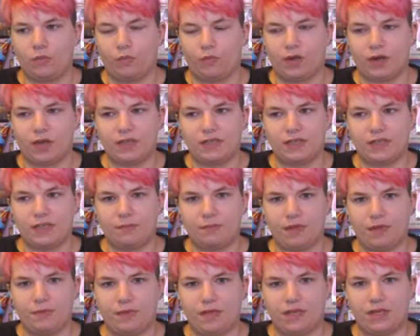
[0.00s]
When I say
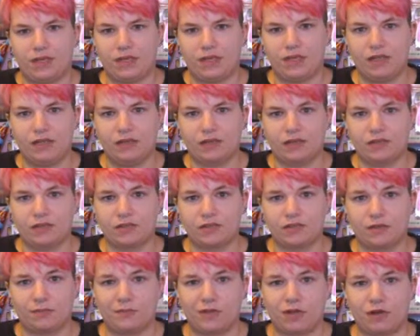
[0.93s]
B P D,
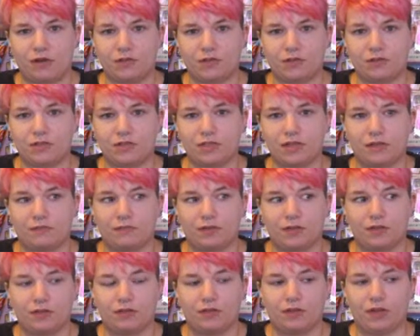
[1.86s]
some doctors have
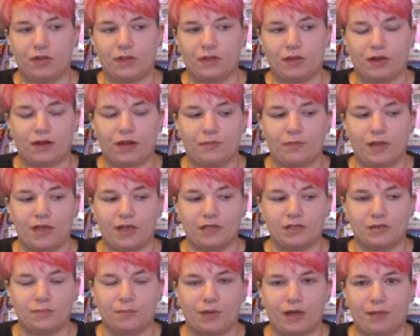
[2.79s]
literally thought I
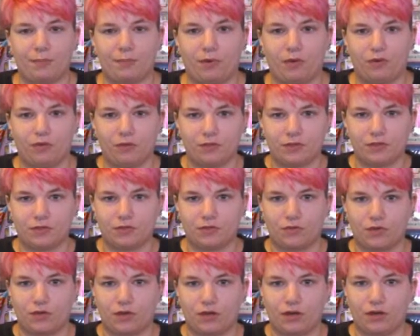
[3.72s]
meant bipolar
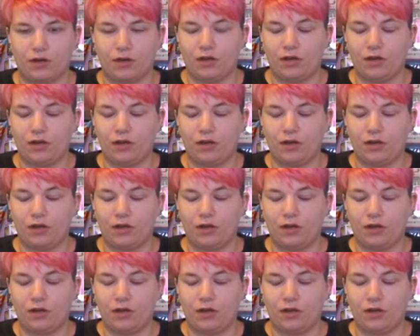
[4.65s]
disorder.